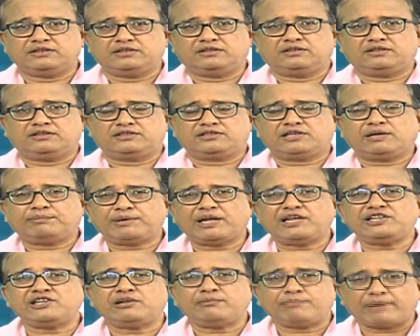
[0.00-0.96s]
supply
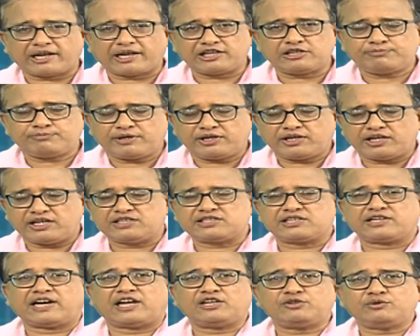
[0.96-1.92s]
chain management is
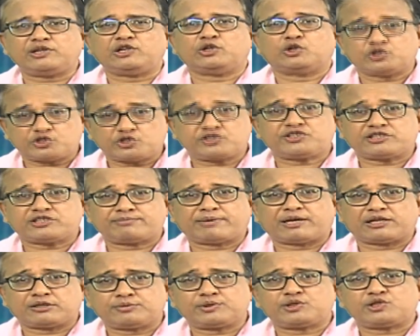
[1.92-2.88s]
gradually, logistics
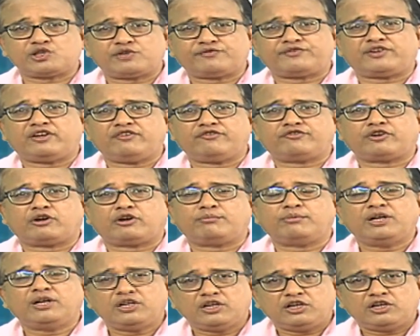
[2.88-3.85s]
management is shifting from
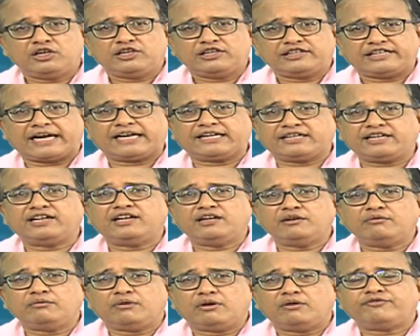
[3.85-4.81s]
tactical
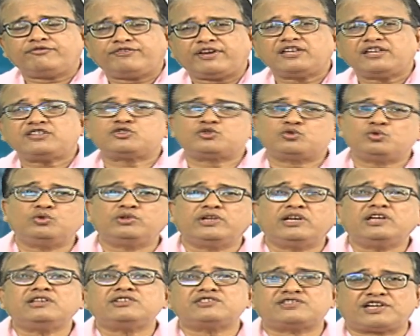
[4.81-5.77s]
phase to
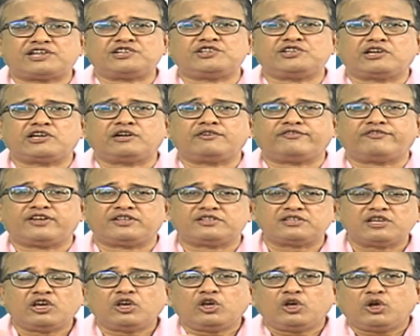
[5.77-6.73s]
the strategical phase.
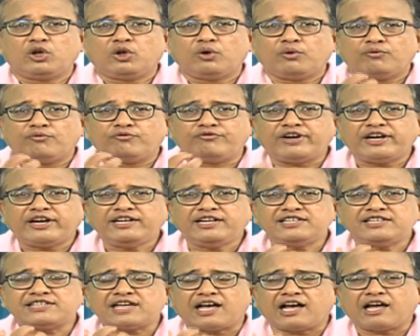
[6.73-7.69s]

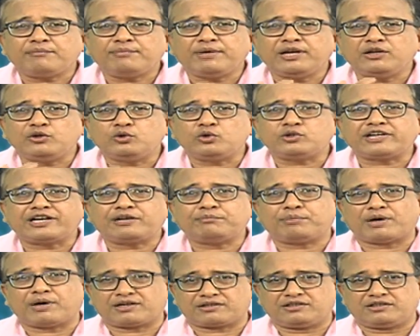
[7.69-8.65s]
Vendors are being looked at
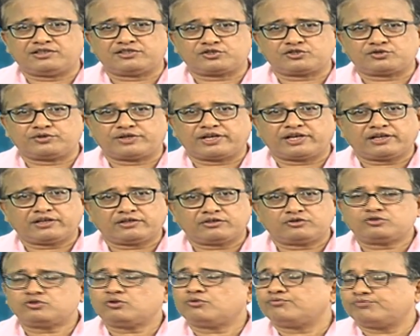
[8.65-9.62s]
partners today.
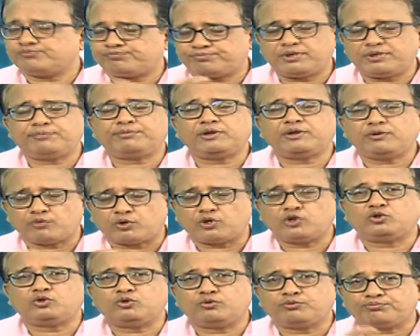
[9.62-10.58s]
So, people want
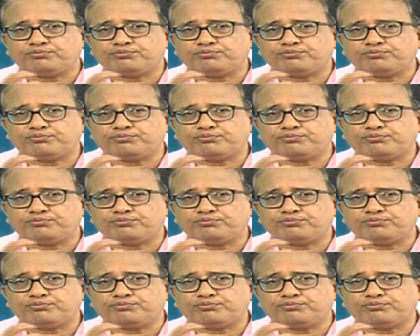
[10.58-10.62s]
to